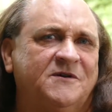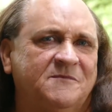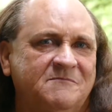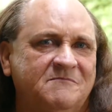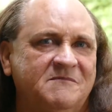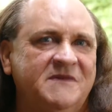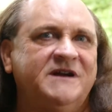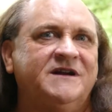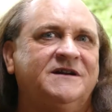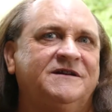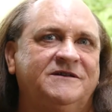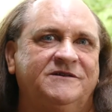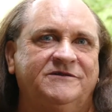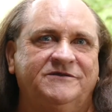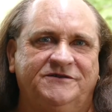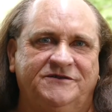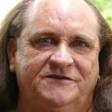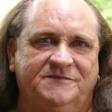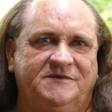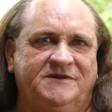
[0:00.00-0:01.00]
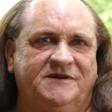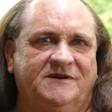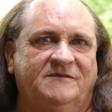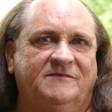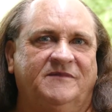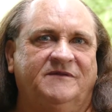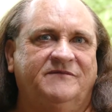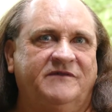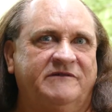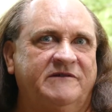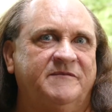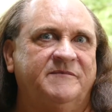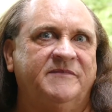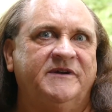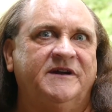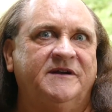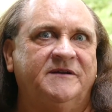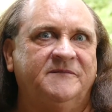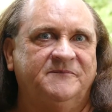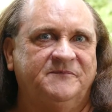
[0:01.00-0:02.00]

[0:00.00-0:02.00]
a mega YouTube channel, but very big.